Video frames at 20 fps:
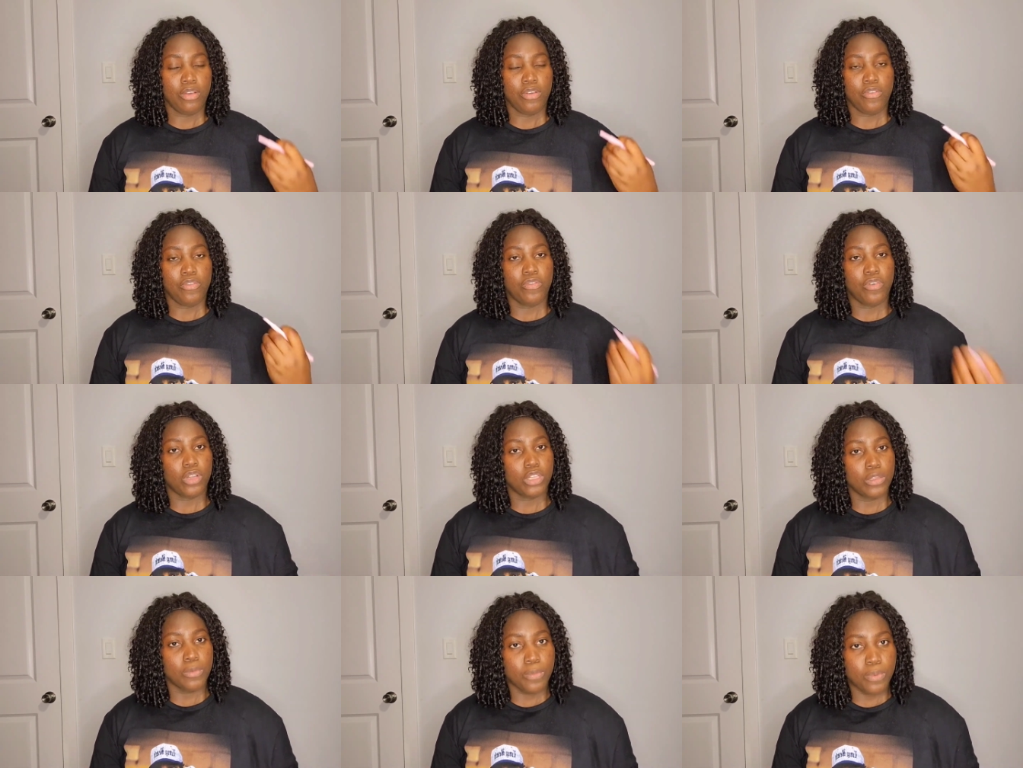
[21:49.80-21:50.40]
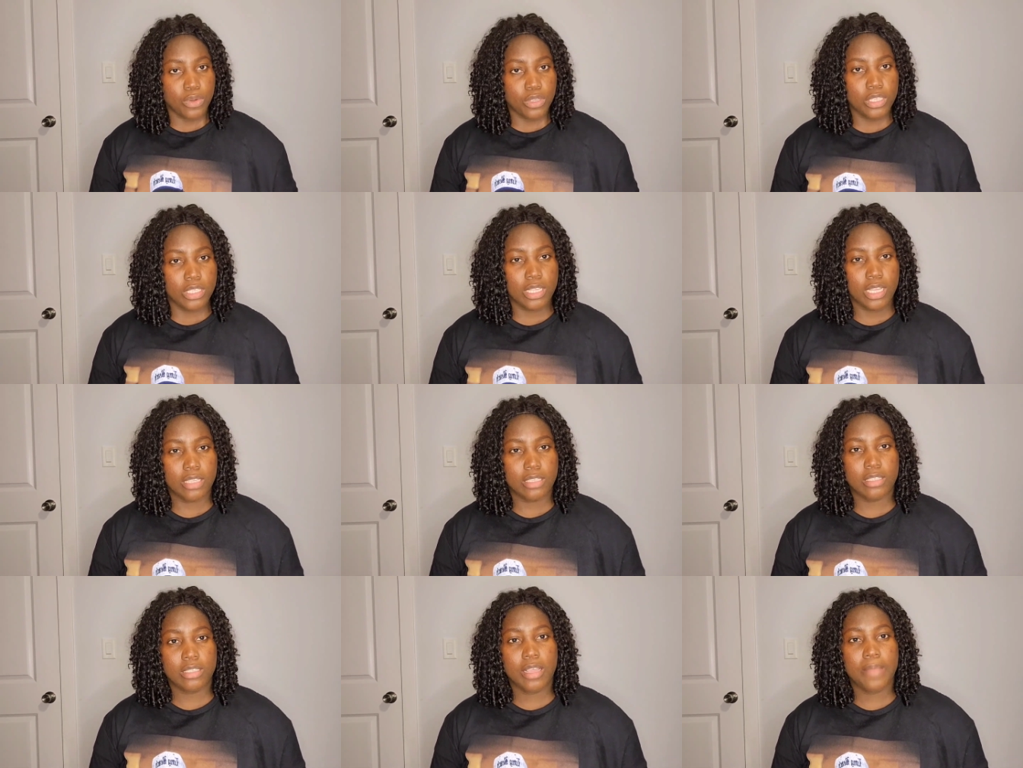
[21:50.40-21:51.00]
for the
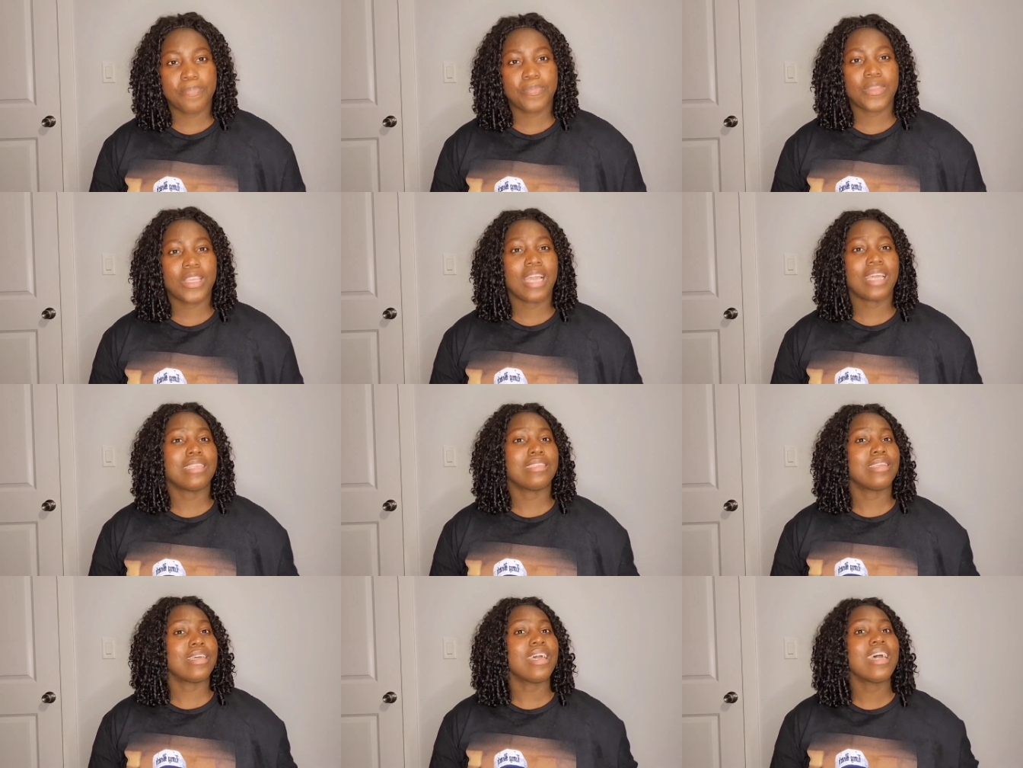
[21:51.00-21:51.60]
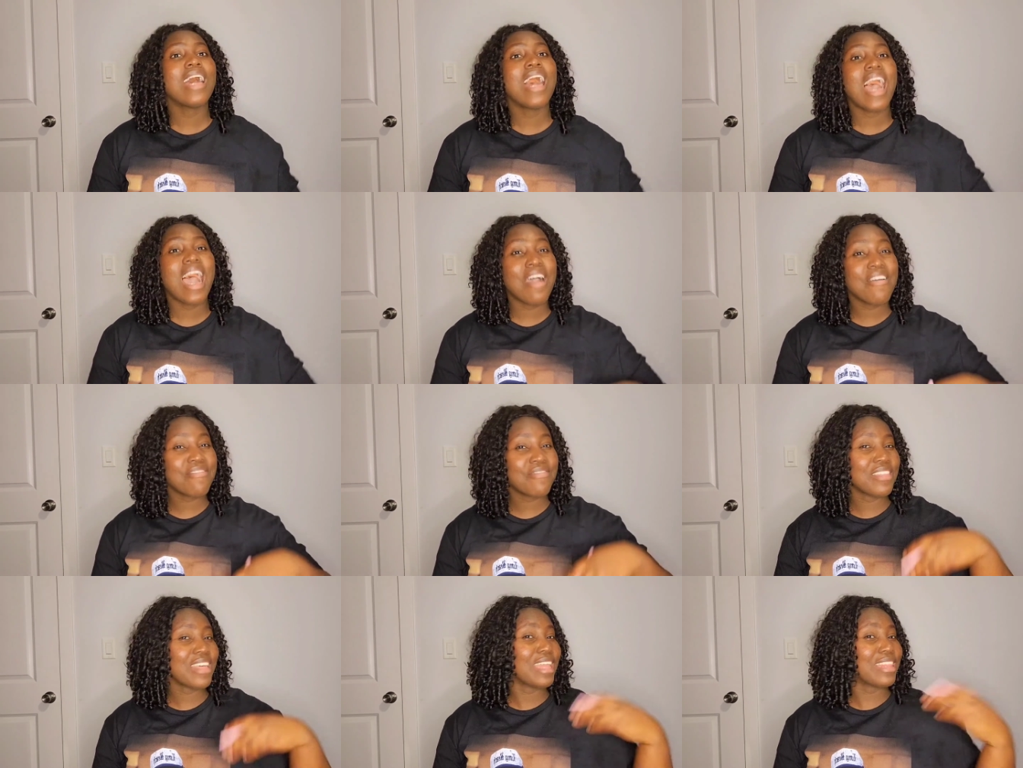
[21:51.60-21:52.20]
process. And
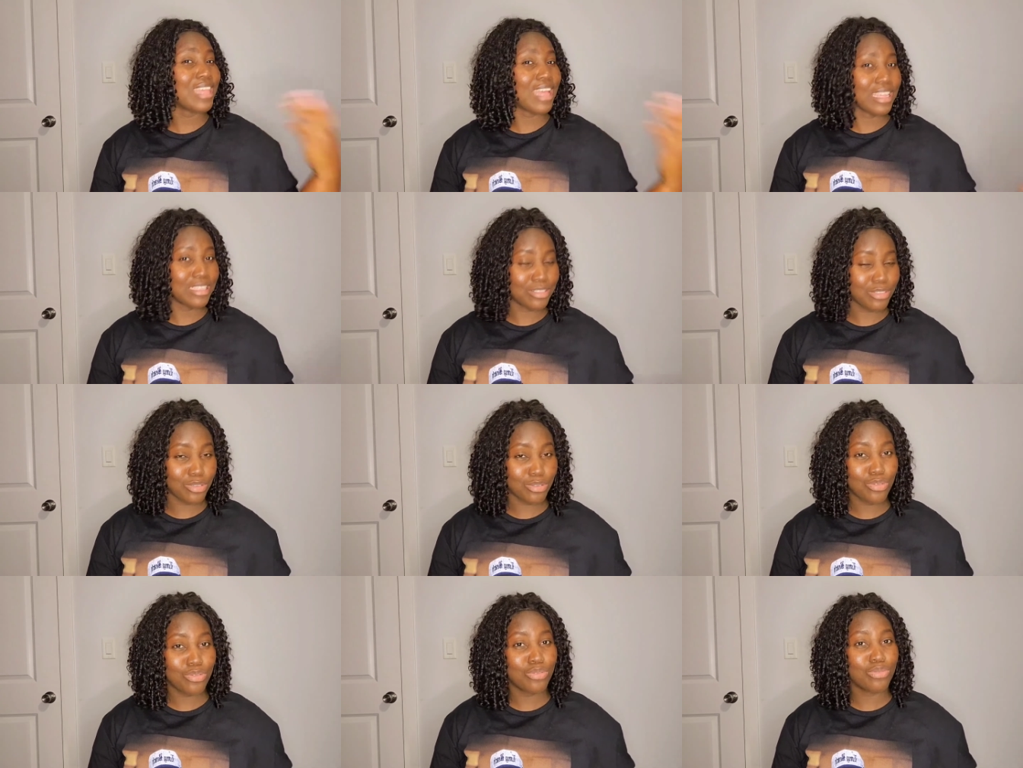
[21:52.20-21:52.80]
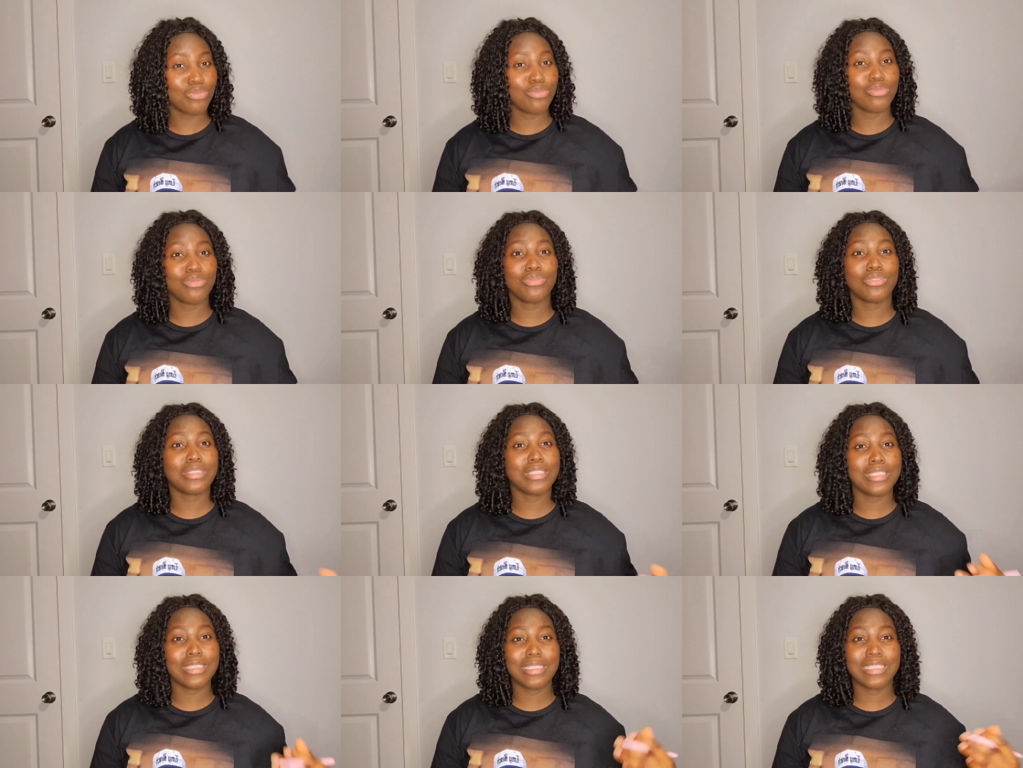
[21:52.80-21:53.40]
after that, you
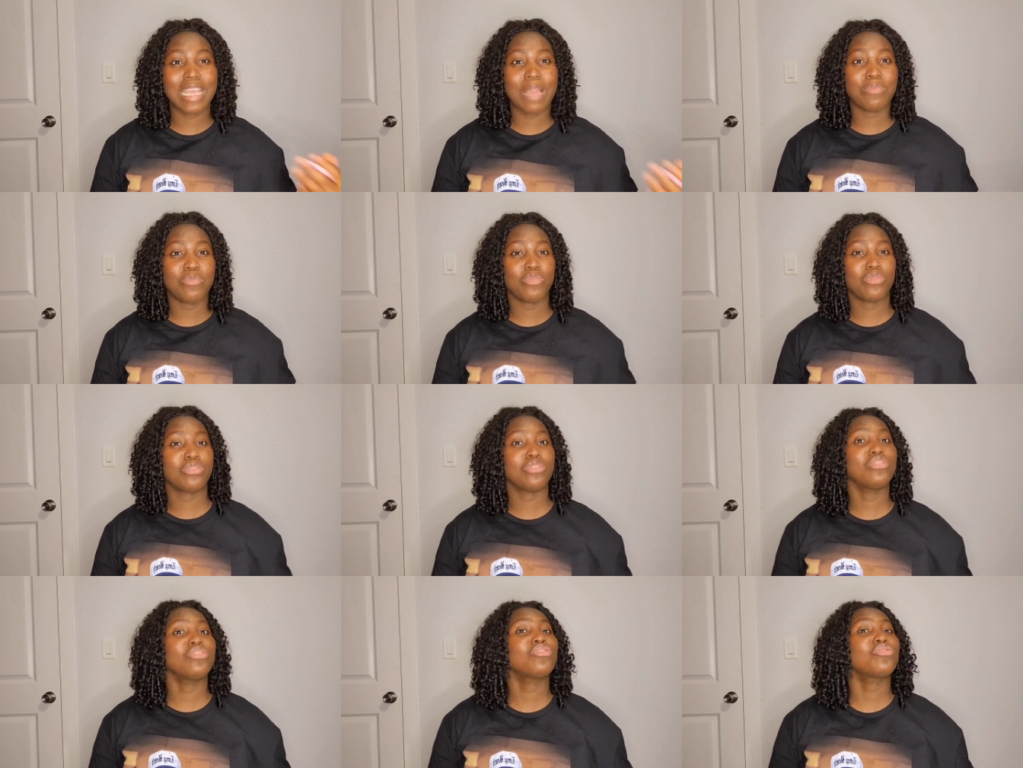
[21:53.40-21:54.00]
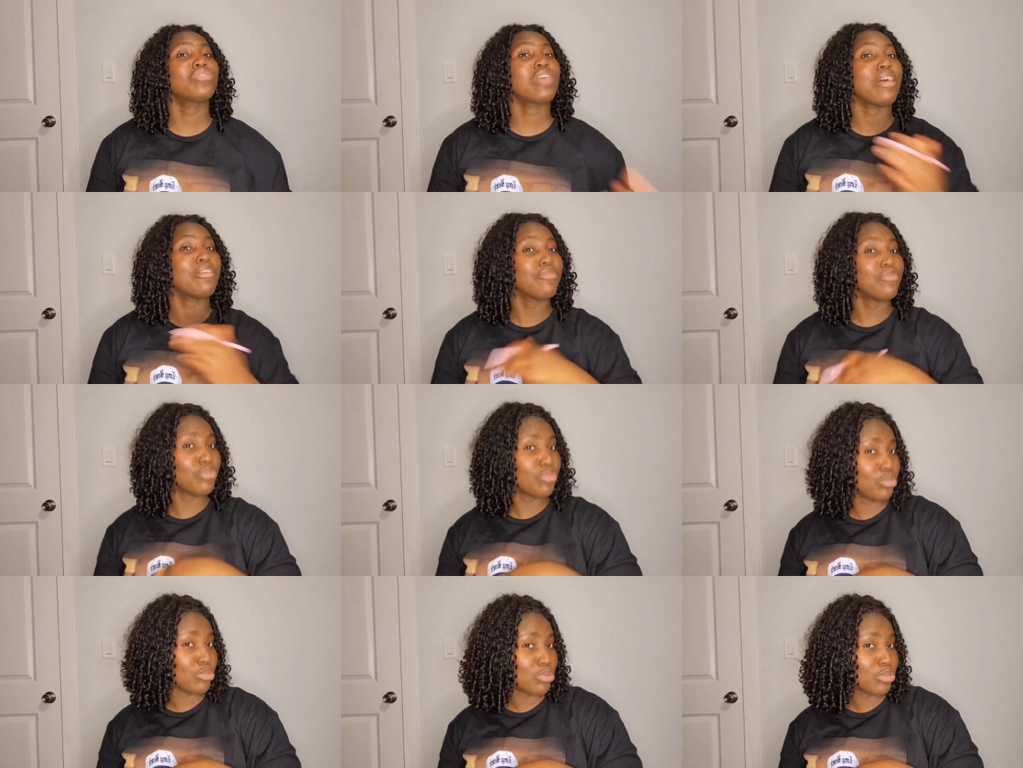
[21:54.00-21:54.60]
still need time to still
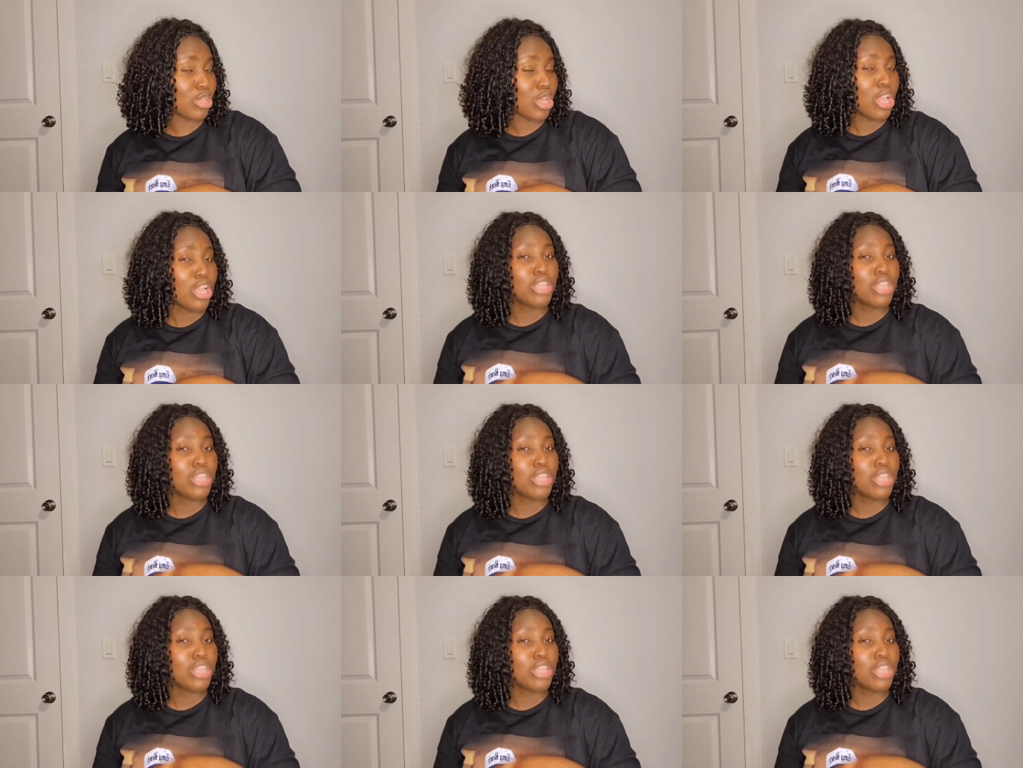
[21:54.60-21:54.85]
travel,